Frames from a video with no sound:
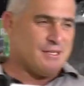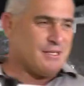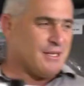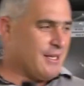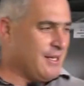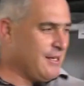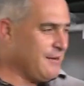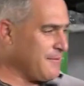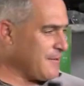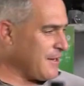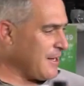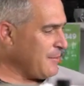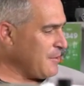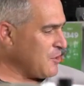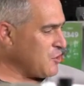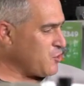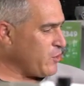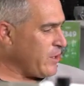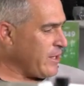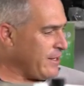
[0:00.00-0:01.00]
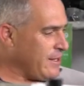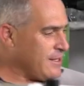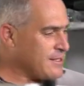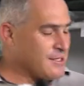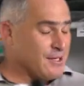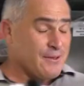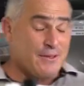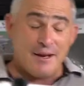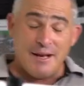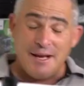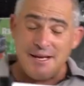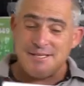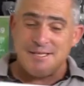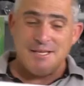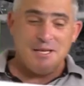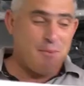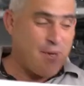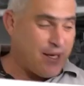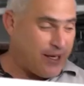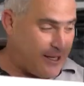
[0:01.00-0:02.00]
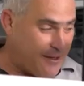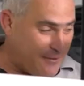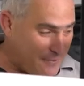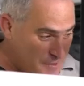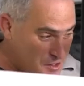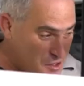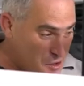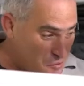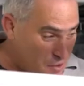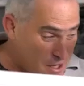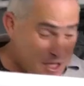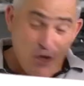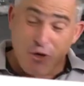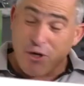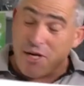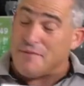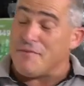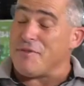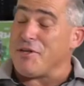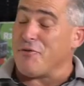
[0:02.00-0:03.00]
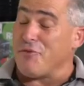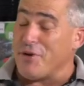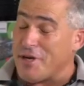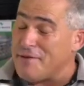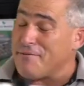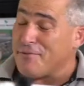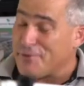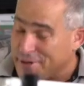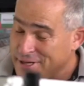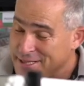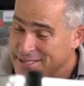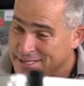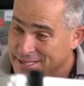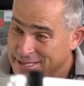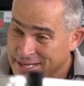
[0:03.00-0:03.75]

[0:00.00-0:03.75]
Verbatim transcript: So Gift, come and join us. So the nice thing about Gift is already got everything ready for us.